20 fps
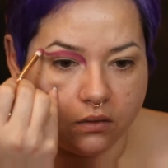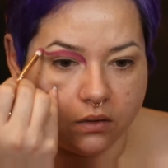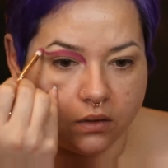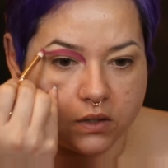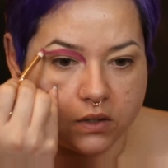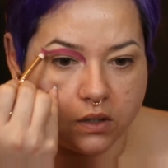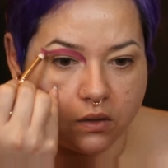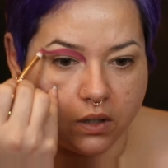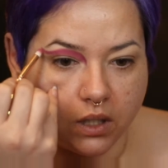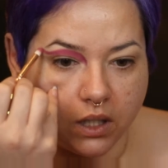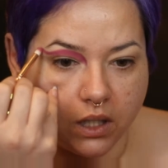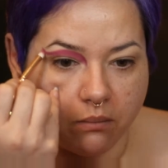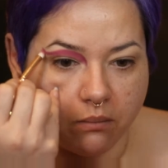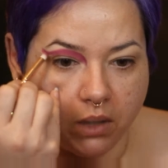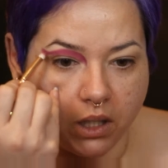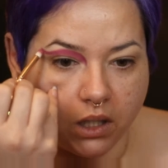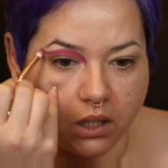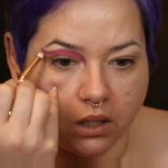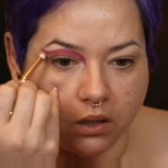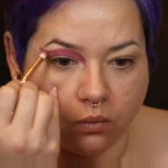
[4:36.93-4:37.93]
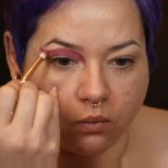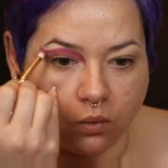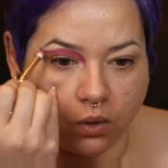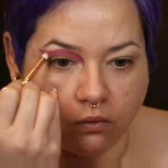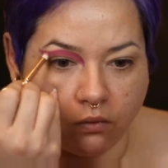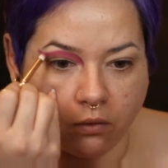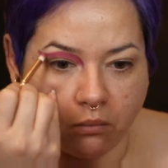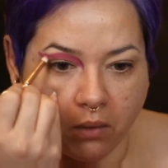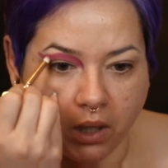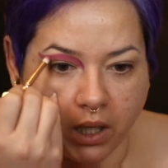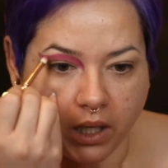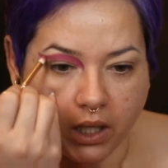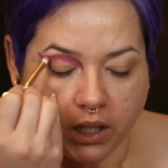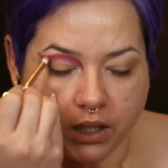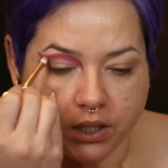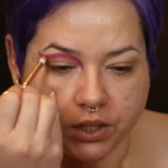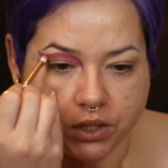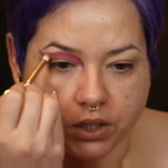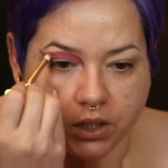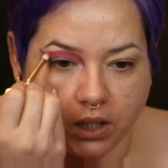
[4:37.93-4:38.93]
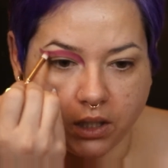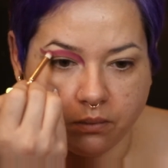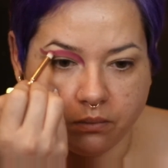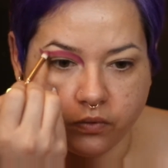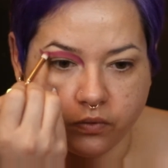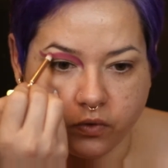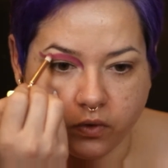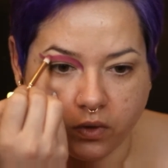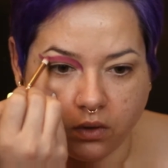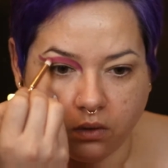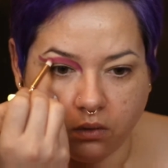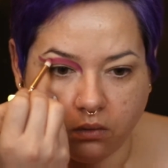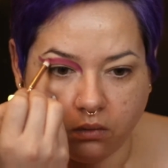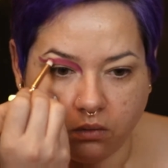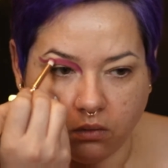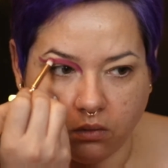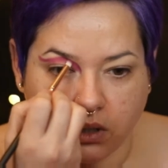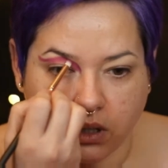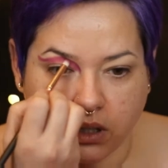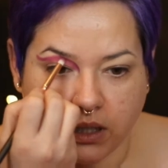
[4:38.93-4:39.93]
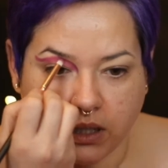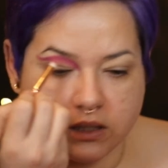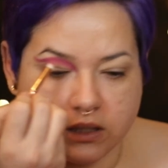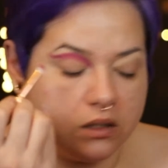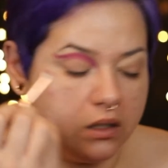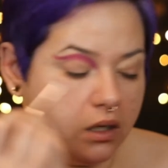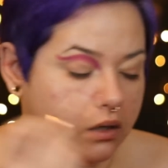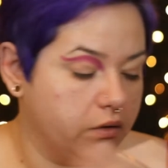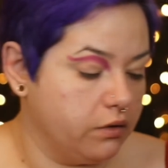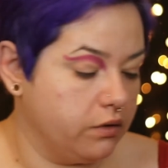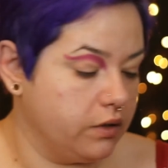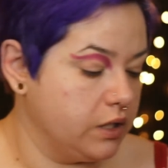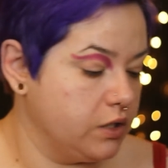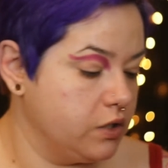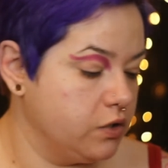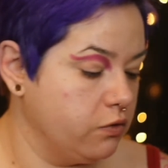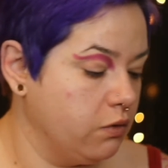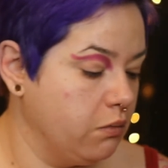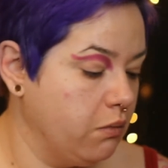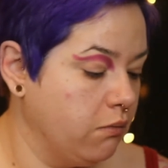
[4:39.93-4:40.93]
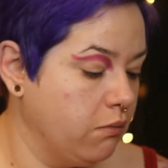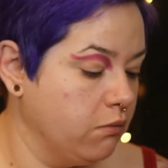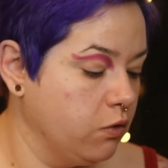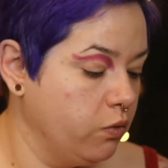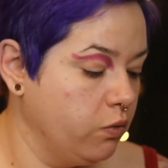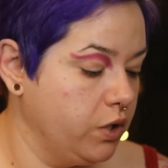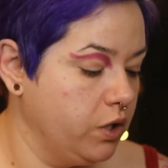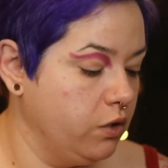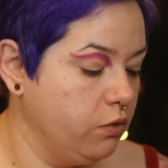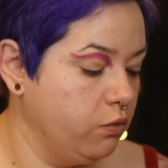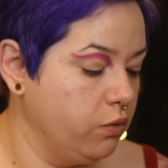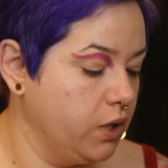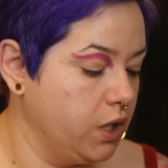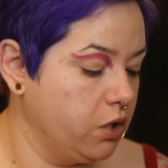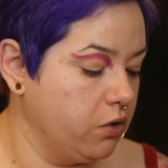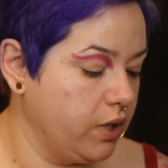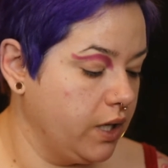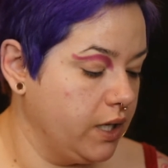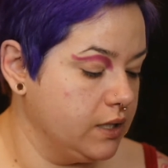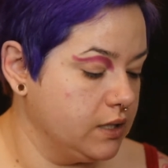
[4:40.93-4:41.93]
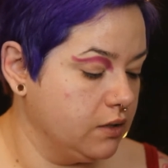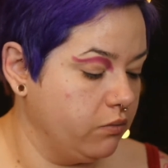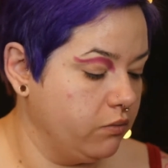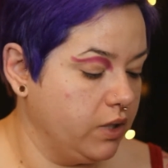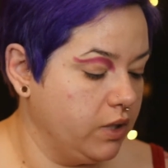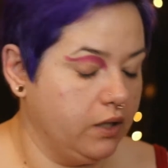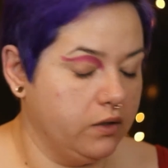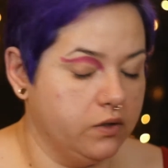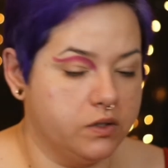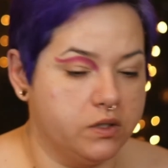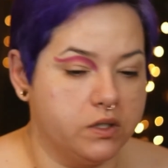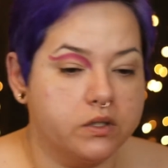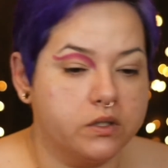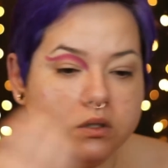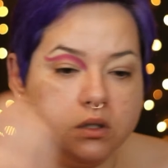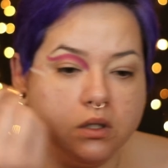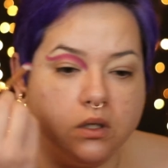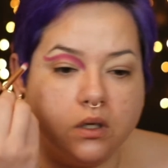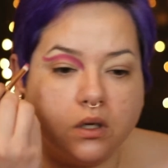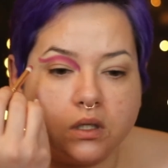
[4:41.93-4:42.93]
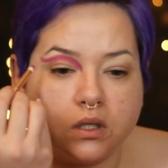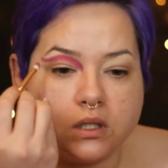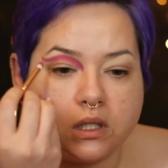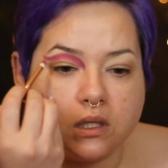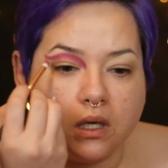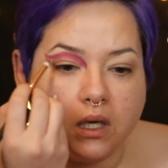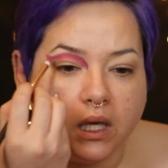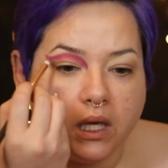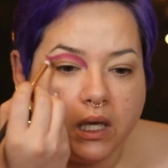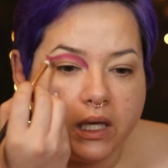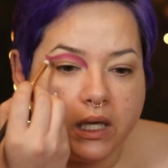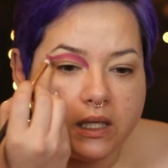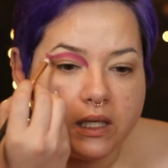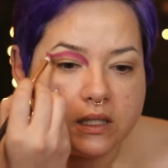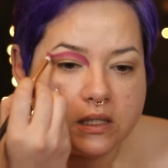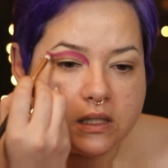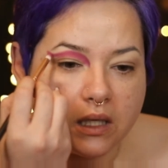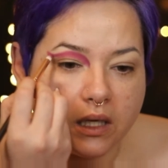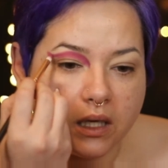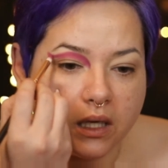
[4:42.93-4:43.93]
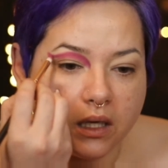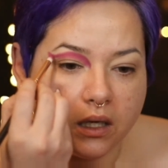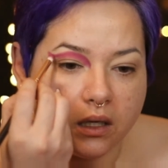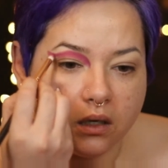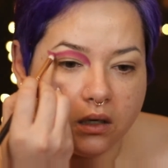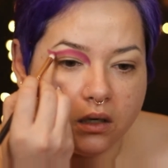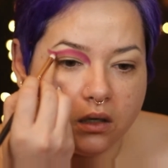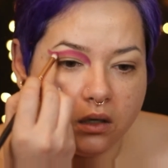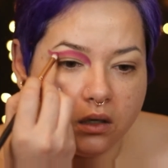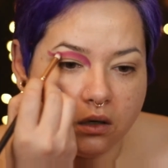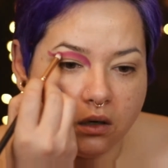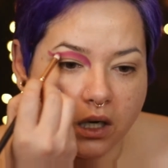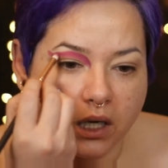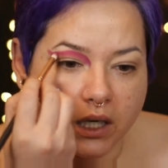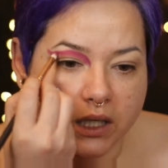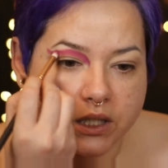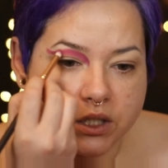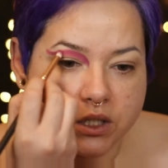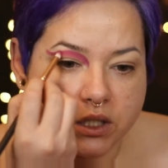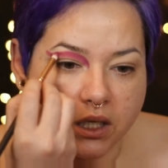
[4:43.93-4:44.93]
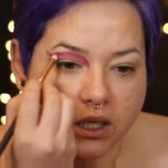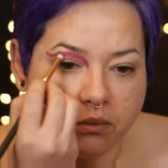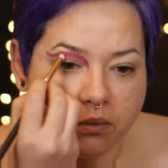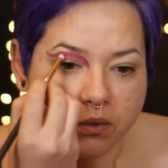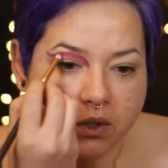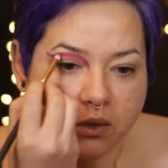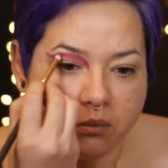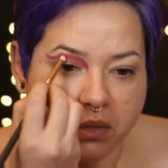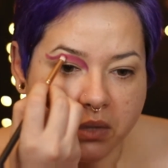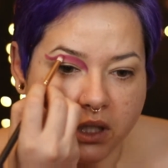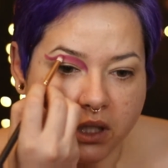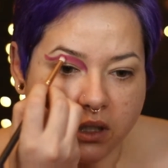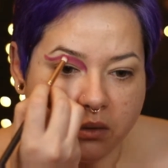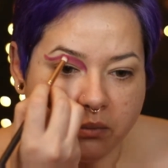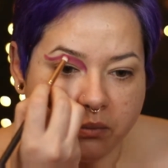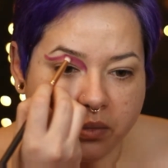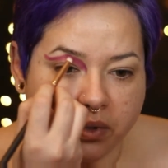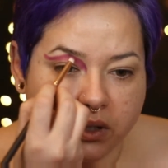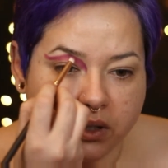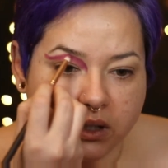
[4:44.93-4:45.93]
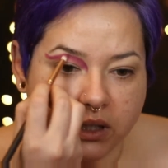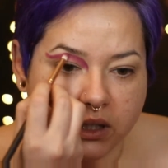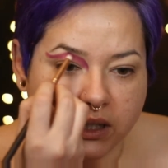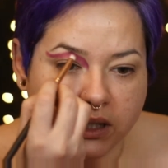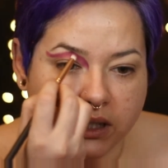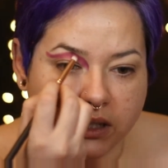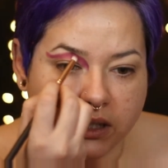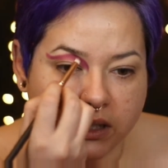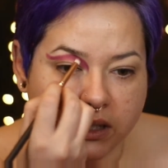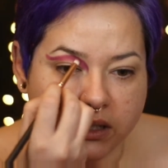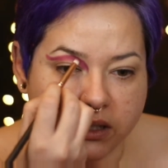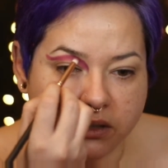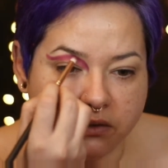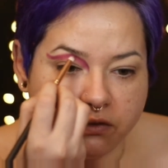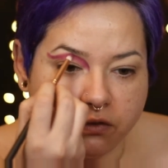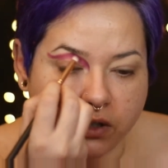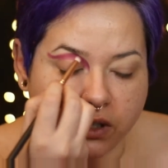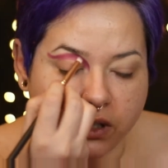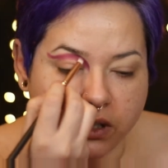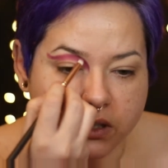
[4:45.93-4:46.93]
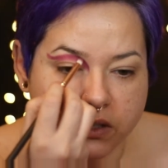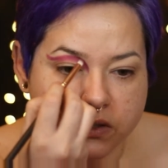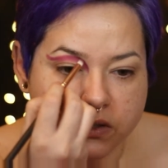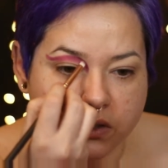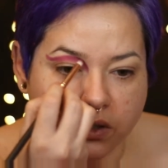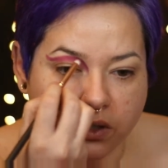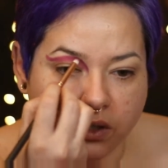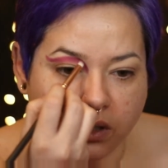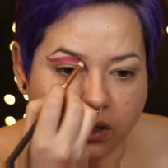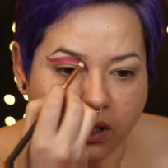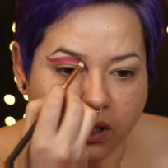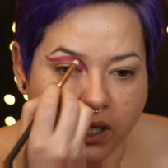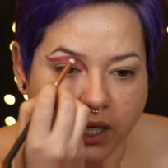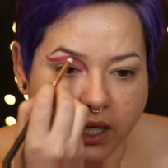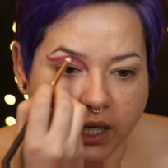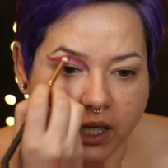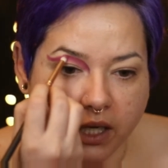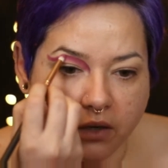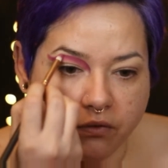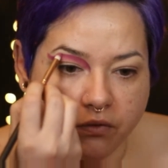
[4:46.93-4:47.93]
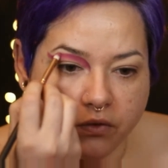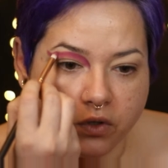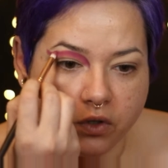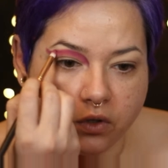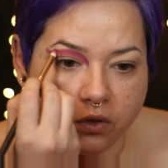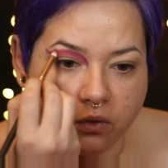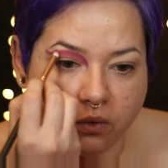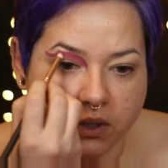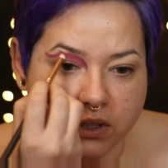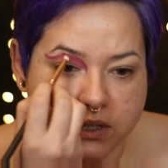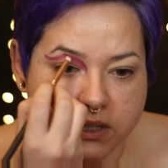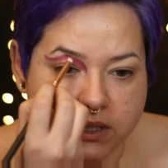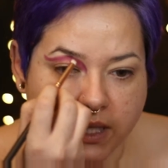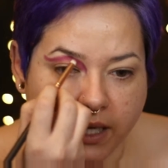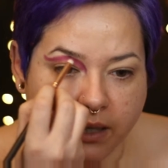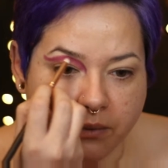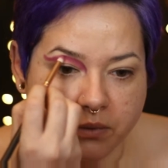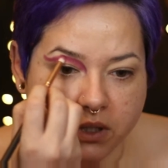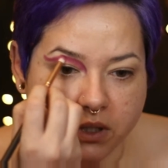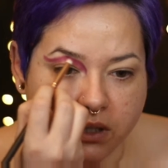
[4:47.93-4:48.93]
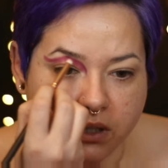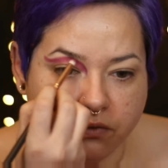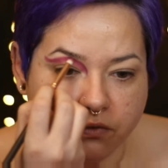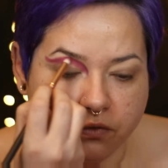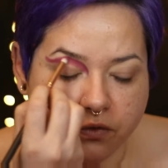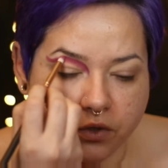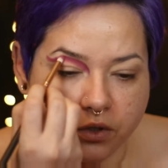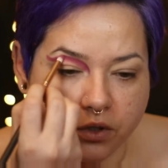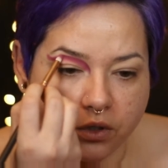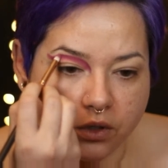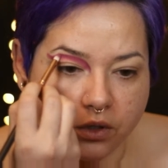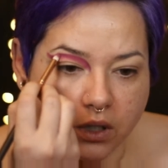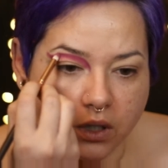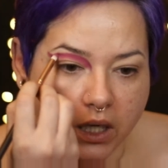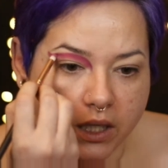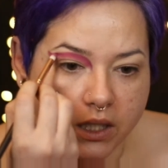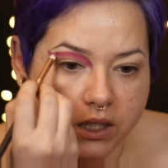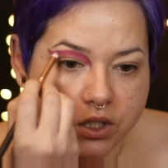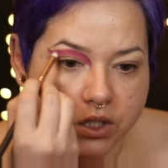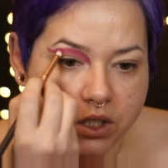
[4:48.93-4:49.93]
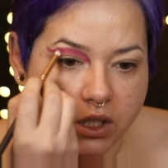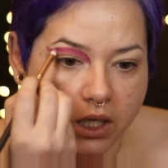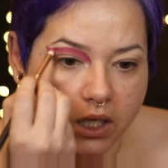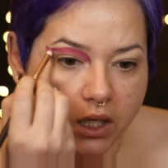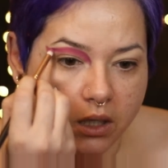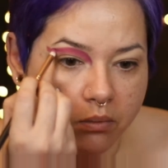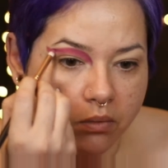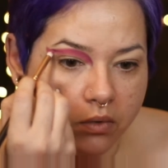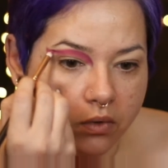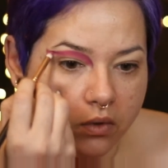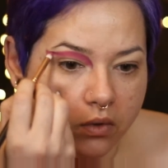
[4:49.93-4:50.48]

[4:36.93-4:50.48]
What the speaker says: It's okay. I'm making it work for my eye shape. So, and that's another thing to remember when you recreate someone else's looks is that your eye shape can be completely different. And so you're going to have to adapt it for your eye shape.